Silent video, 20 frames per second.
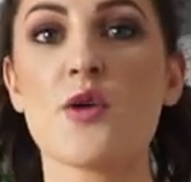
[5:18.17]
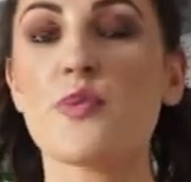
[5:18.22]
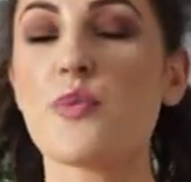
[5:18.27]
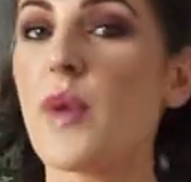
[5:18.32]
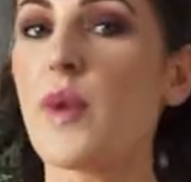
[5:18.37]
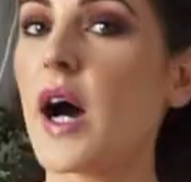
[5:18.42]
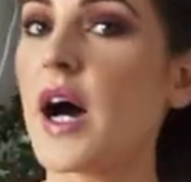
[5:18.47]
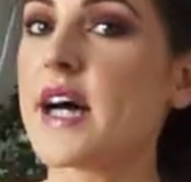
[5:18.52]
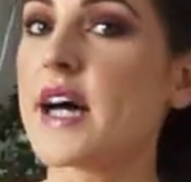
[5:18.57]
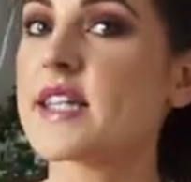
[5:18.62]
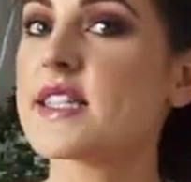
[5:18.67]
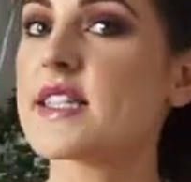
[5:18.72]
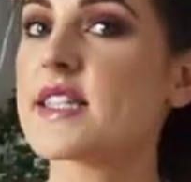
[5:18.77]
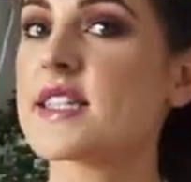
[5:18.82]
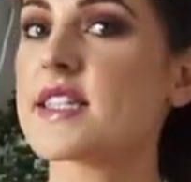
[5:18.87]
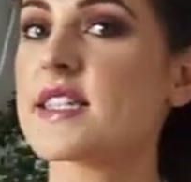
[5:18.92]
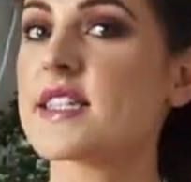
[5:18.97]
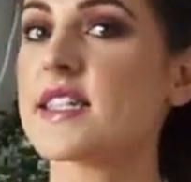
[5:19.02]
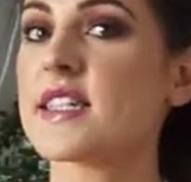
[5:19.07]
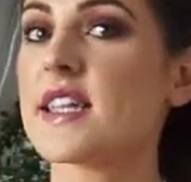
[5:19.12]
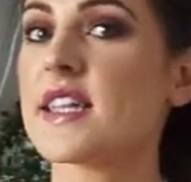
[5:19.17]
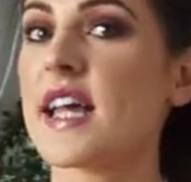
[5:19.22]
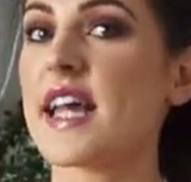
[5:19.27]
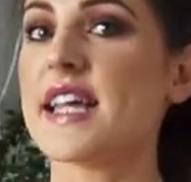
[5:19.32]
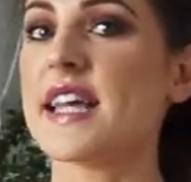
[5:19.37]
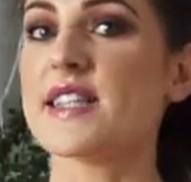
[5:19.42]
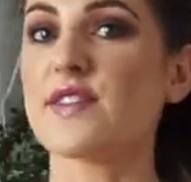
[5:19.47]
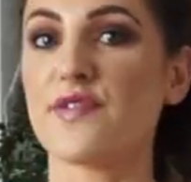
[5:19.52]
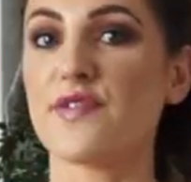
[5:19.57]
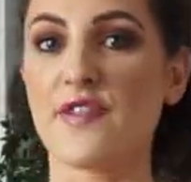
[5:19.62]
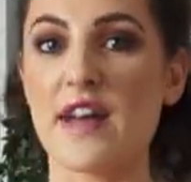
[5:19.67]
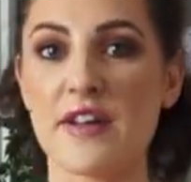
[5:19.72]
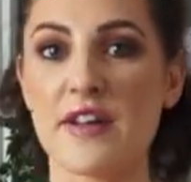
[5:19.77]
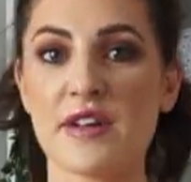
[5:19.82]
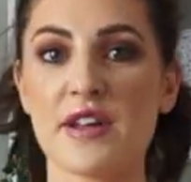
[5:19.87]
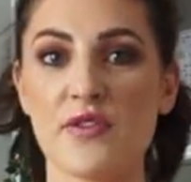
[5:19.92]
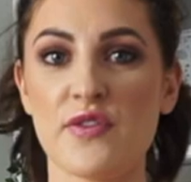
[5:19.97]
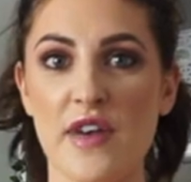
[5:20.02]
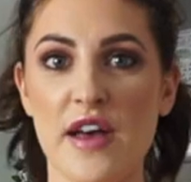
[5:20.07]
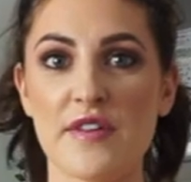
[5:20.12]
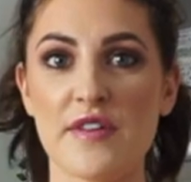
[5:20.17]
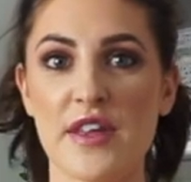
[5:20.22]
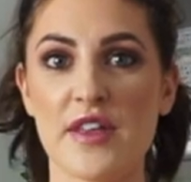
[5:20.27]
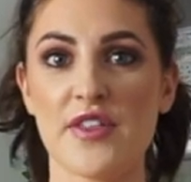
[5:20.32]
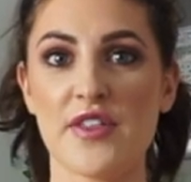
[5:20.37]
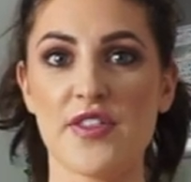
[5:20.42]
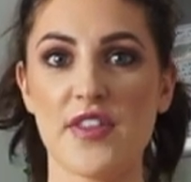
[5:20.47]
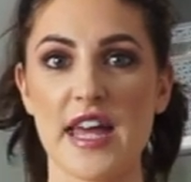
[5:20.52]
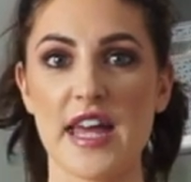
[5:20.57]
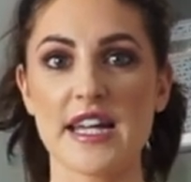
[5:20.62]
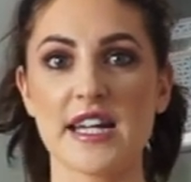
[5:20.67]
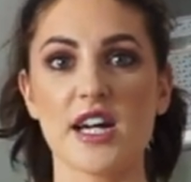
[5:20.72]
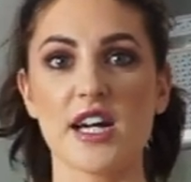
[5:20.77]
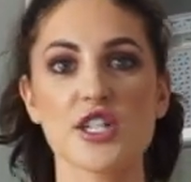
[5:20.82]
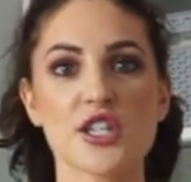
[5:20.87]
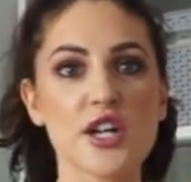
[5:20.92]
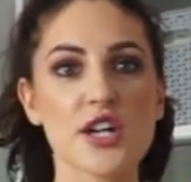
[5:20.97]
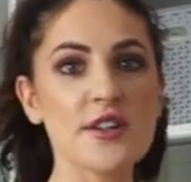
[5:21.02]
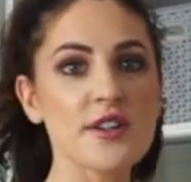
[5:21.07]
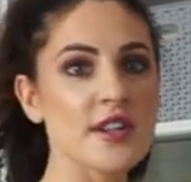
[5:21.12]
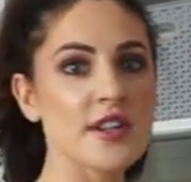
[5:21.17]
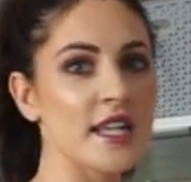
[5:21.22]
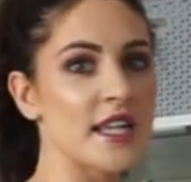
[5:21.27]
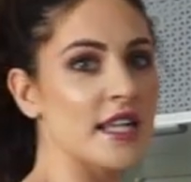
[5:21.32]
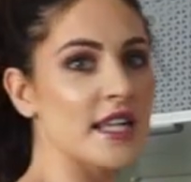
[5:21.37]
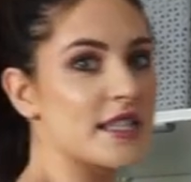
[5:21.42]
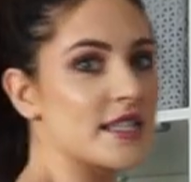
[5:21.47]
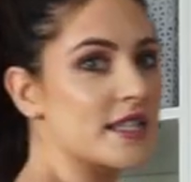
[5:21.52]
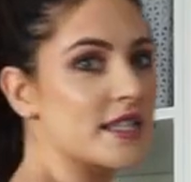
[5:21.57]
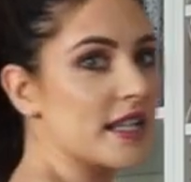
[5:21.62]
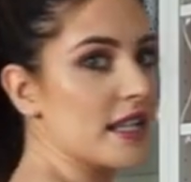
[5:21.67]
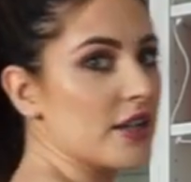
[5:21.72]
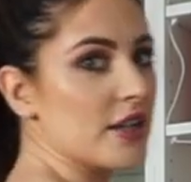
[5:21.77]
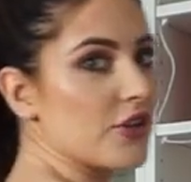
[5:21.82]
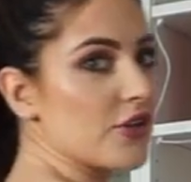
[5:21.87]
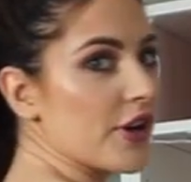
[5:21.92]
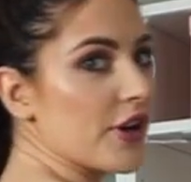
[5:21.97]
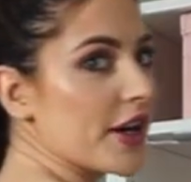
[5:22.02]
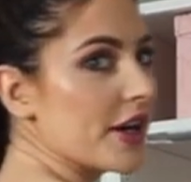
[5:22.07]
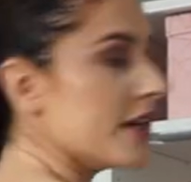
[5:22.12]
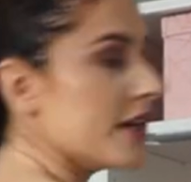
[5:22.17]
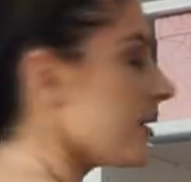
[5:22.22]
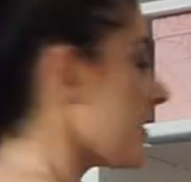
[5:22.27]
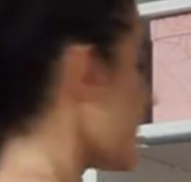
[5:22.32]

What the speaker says: But it's very, very thin. I don't think it's see-through.